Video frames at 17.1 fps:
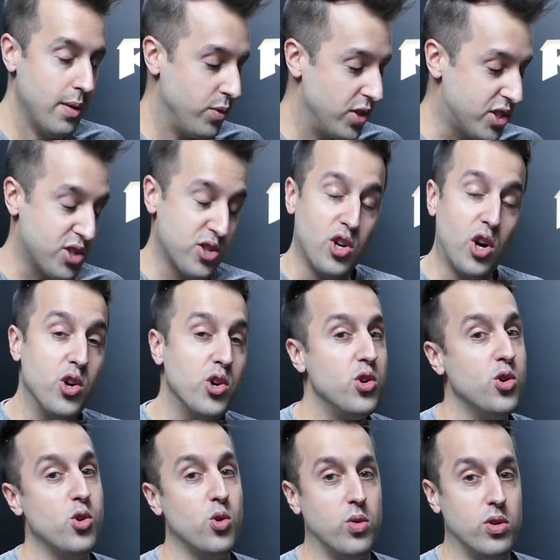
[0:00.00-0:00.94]
This is our
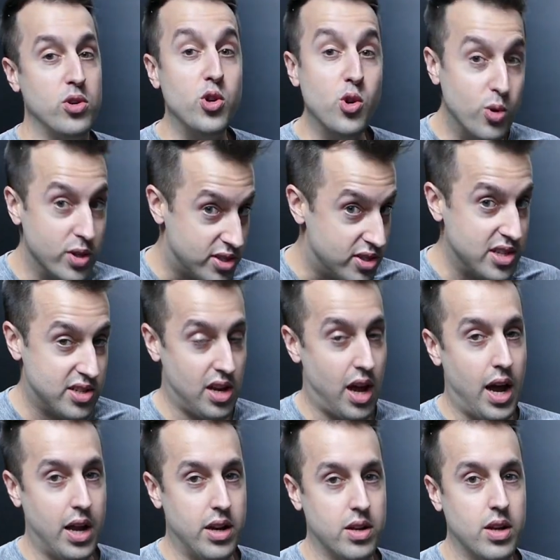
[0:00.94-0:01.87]
newest
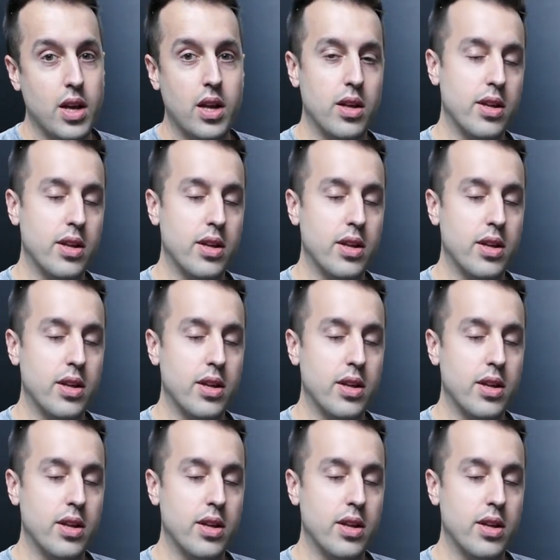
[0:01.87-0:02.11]
design.